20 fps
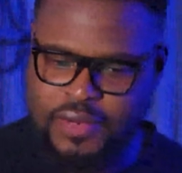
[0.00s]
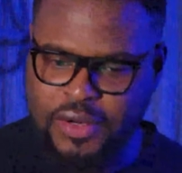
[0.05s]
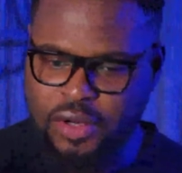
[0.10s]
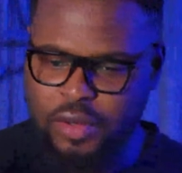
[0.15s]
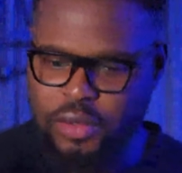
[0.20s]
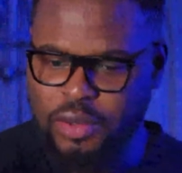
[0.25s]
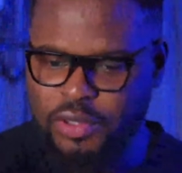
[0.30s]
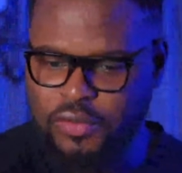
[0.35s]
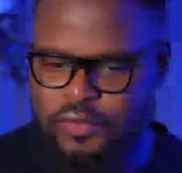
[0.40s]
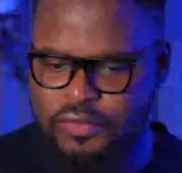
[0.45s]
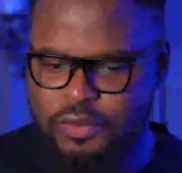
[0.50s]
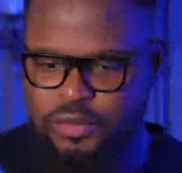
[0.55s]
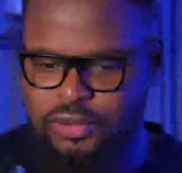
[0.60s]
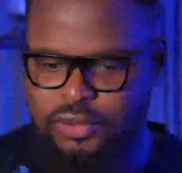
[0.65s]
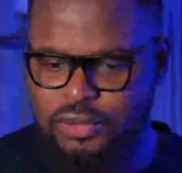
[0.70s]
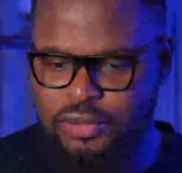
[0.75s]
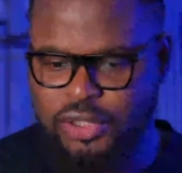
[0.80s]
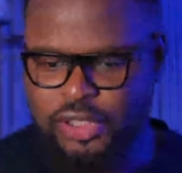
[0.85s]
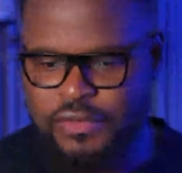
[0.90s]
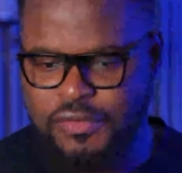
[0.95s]
who have a copy
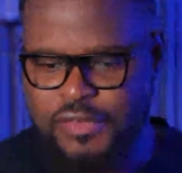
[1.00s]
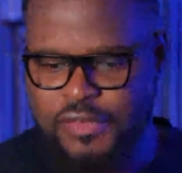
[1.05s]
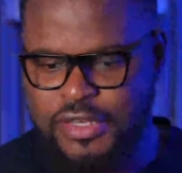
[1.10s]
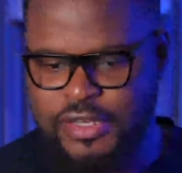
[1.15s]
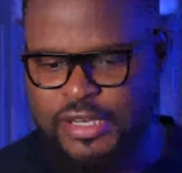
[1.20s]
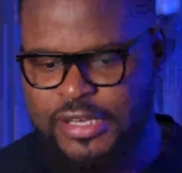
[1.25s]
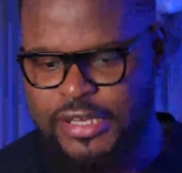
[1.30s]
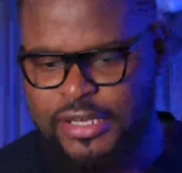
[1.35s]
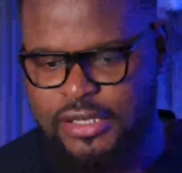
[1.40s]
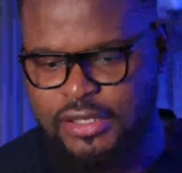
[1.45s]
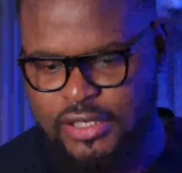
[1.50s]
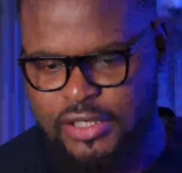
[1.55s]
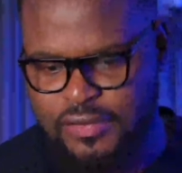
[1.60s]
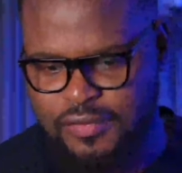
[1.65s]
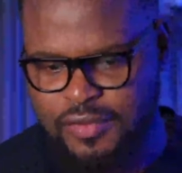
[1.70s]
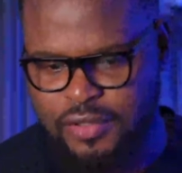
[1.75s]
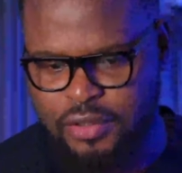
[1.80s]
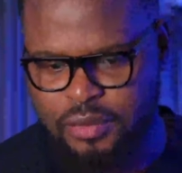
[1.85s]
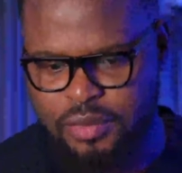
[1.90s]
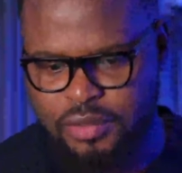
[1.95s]
of the book. If you are
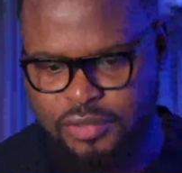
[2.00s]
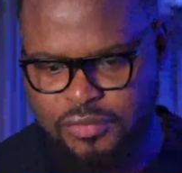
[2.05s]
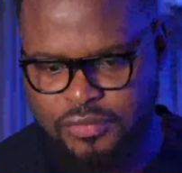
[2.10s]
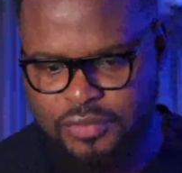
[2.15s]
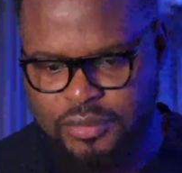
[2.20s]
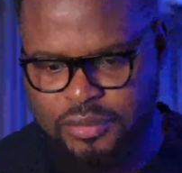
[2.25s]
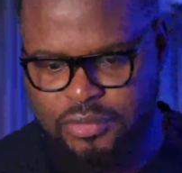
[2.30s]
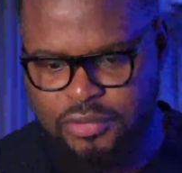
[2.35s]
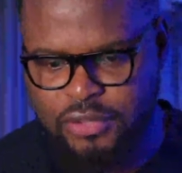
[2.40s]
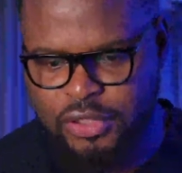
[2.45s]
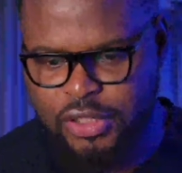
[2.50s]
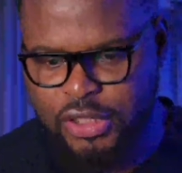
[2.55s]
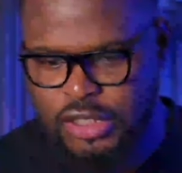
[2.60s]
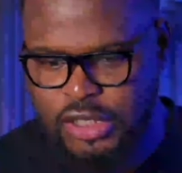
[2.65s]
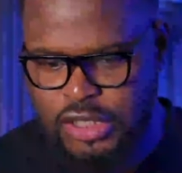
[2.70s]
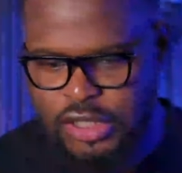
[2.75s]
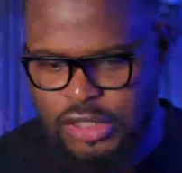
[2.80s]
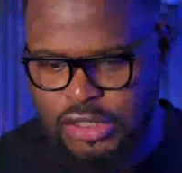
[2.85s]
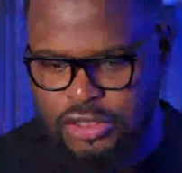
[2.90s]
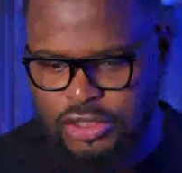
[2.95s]
here and you have a copy of the
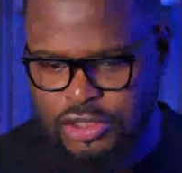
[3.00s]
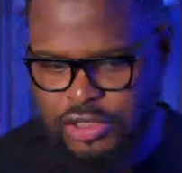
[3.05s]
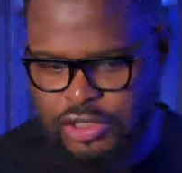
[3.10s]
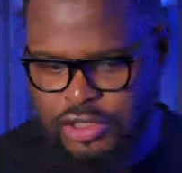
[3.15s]
book,